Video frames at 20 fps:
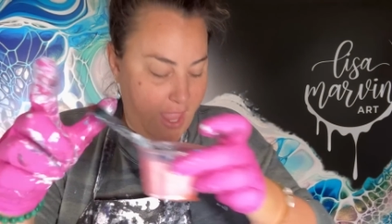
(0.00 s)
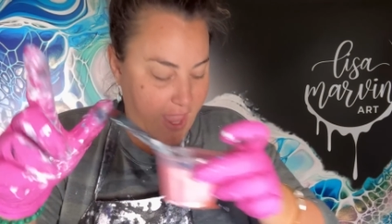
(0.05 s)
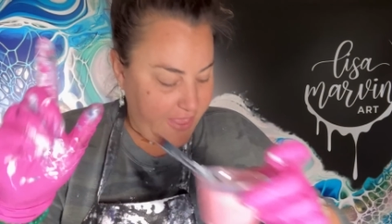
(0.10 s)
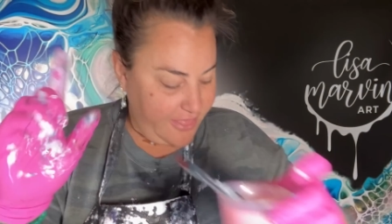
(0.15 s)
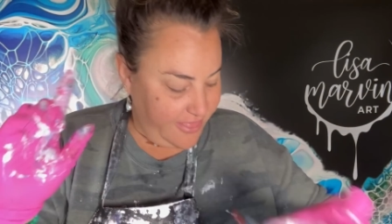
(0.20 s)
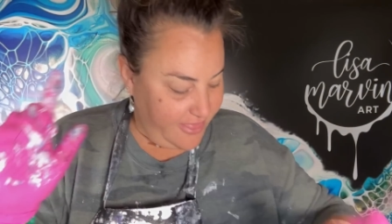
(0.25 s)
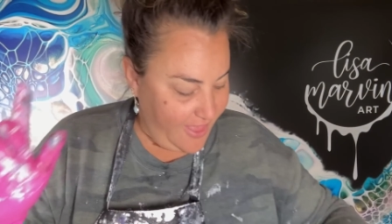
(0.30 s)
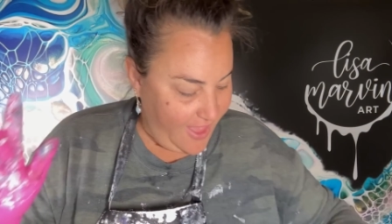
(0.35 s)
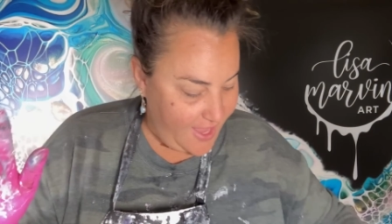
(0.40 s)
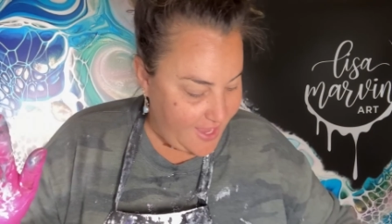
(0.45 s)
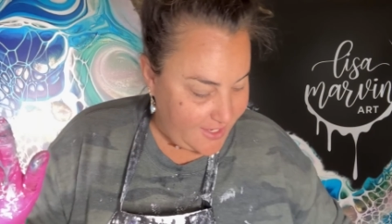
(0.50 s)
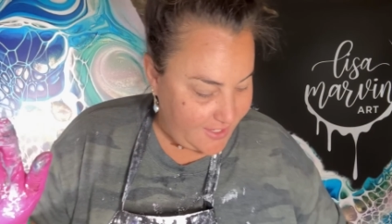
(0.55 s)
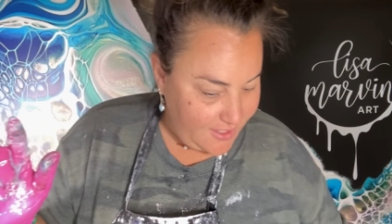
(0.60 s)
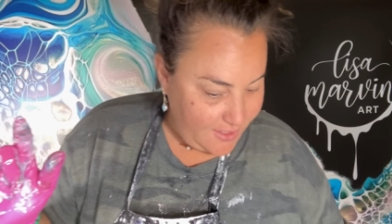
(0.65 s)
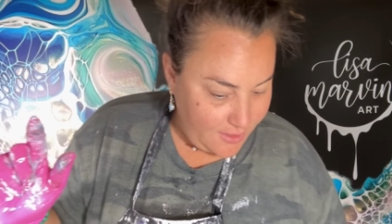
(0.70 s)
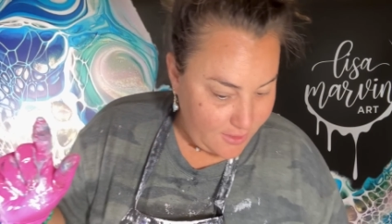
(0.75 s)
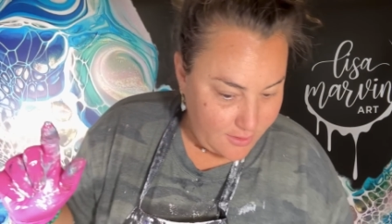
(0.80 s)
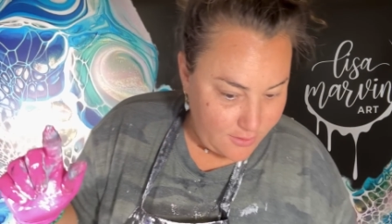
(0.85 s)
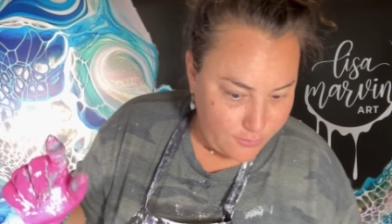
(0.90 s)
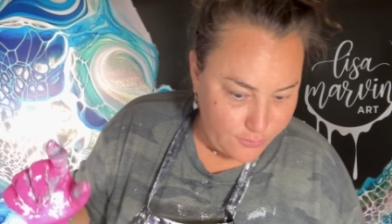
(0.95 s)

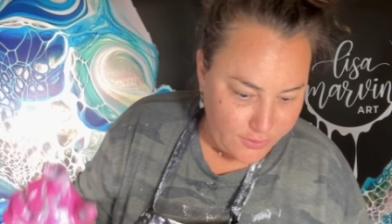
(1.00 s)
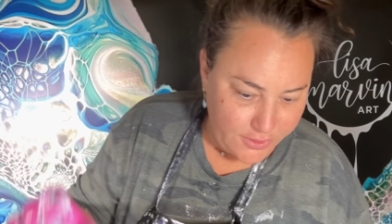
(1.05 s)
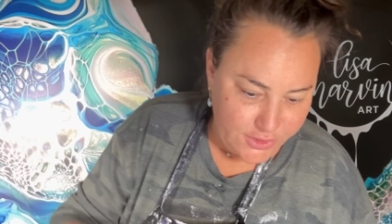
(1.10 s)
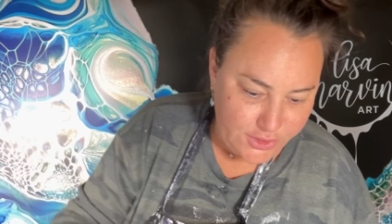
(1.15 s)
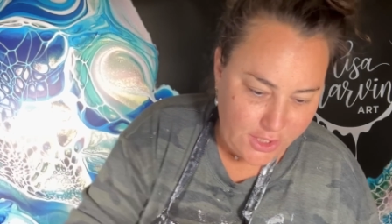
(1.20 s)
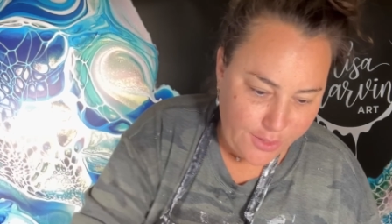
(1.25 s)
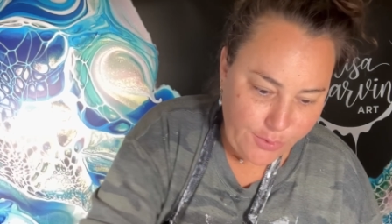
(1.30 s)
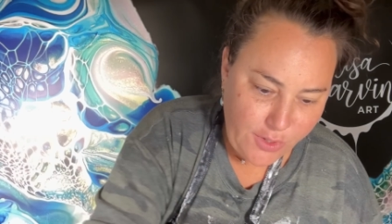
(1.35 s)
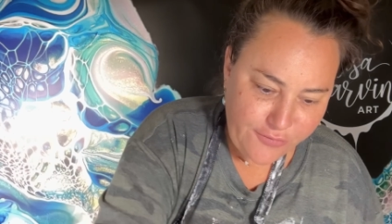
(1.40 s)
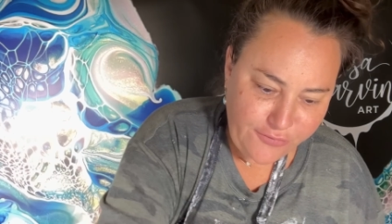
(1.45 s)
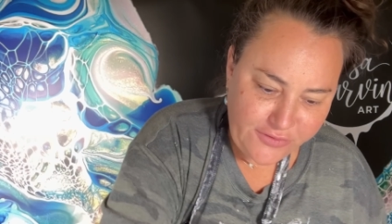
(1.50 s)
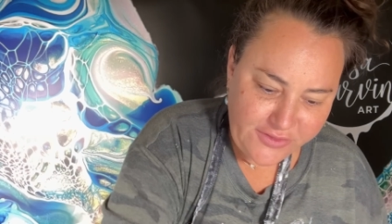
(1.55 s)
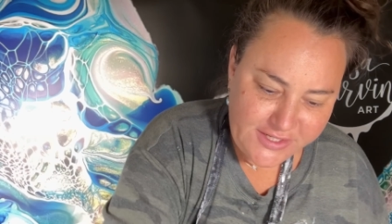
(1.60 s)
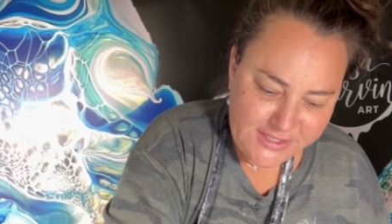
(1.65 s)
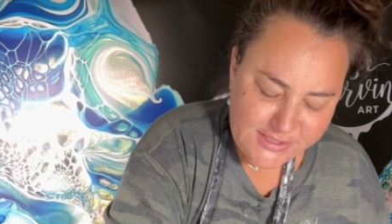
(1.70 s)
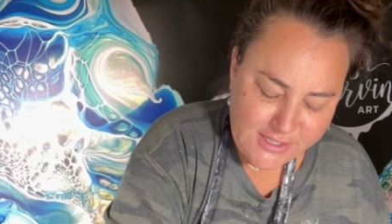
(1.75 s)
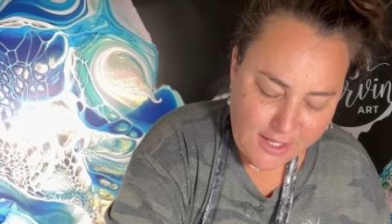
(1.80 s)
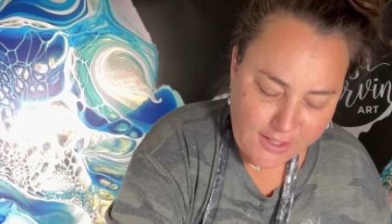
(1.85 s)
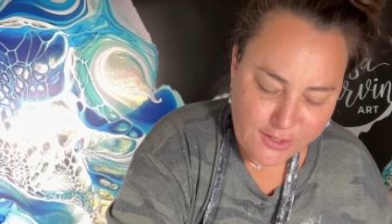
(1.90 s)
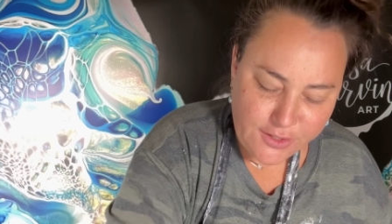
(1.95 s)
Then we're gonna top it off with
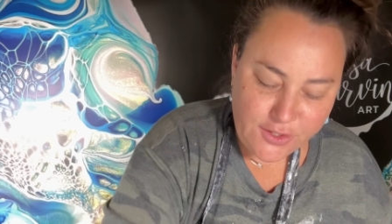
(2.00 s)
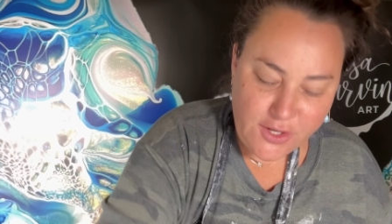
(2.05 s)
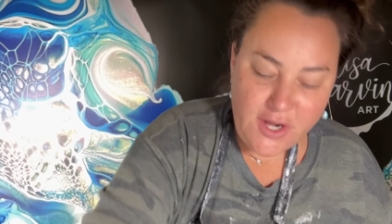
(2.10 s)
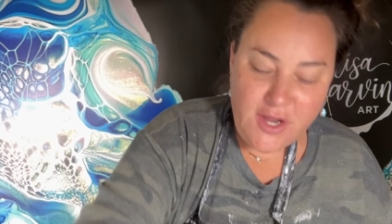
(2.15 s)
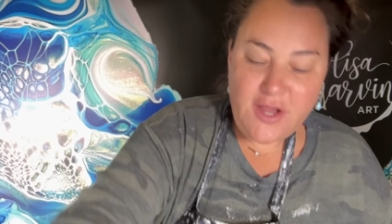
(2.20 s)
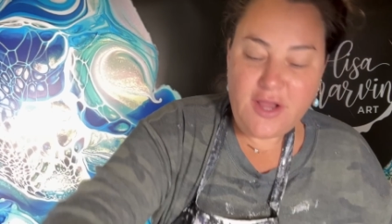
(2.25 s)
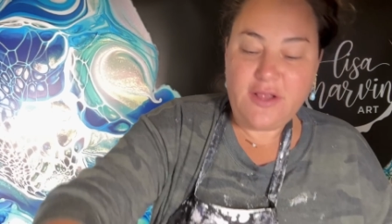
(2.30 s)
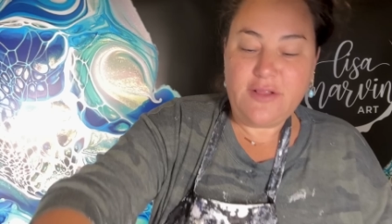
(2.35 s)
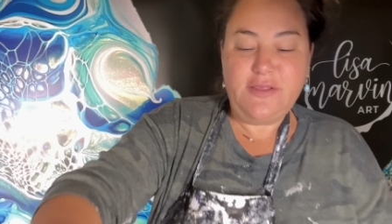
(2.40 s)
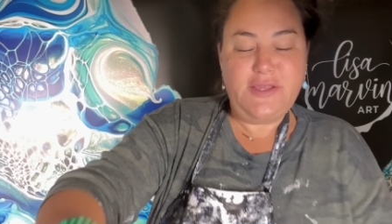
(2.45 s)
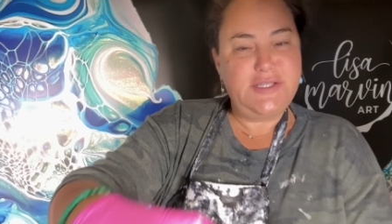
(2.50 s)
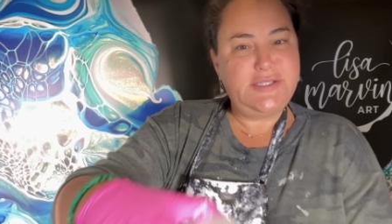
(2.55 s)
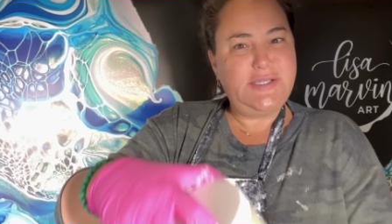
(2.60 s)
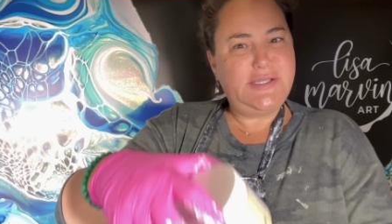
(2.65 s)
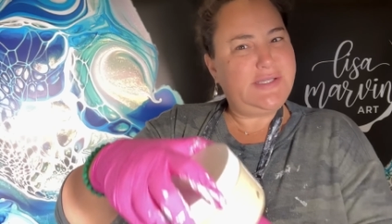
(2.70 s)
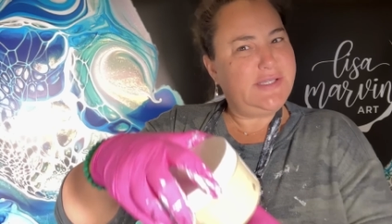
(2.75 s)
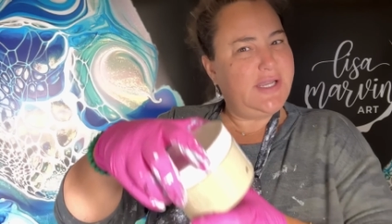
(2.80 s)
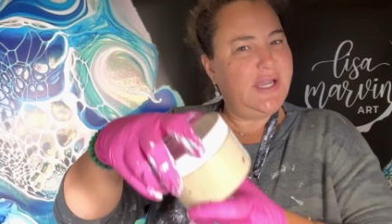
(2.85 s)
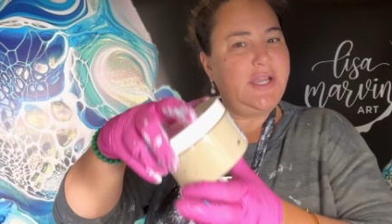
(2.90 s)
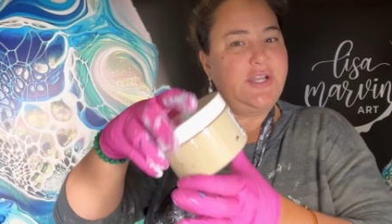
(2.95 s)
this color. This
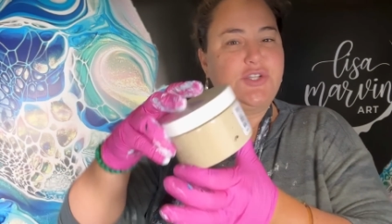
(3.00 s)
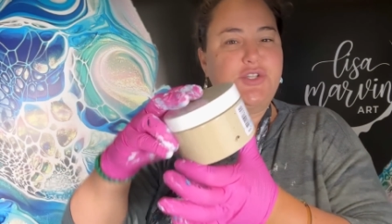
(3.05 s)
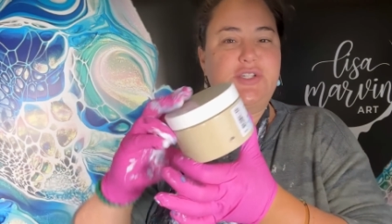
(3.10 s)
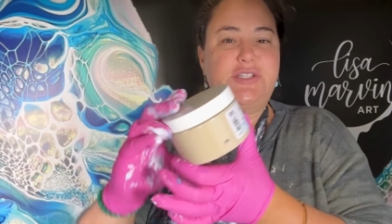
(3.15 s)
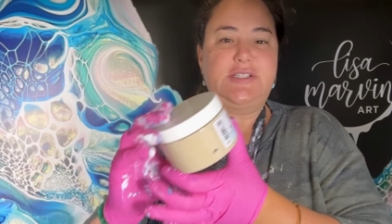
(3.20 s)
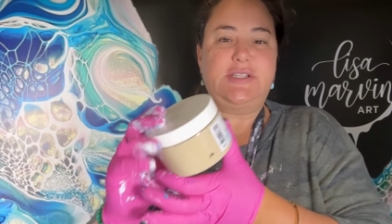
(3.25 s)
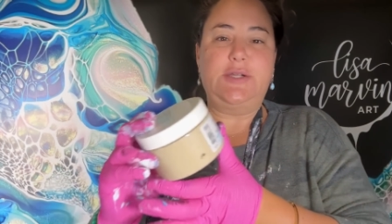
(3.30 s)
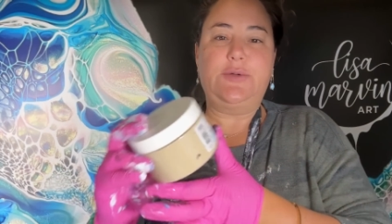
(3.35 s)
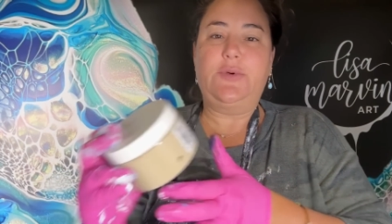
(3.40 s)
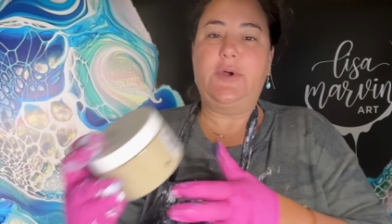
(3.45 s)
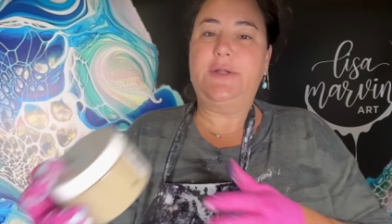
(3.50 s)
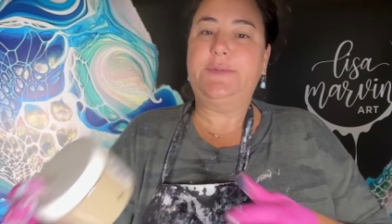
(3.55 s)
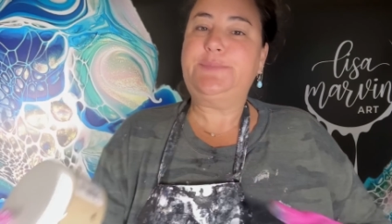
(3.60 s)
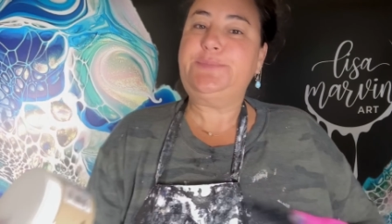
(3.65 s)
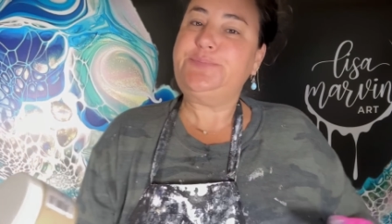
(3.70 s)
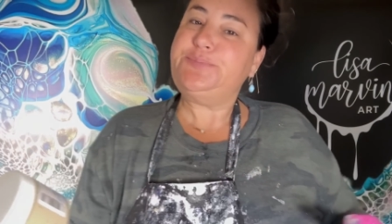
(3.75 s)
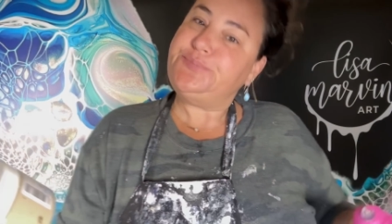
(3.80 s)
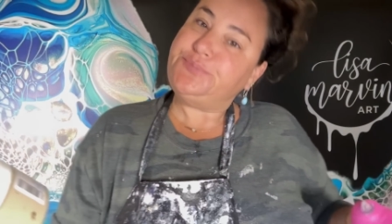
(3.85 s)
is an interesting one.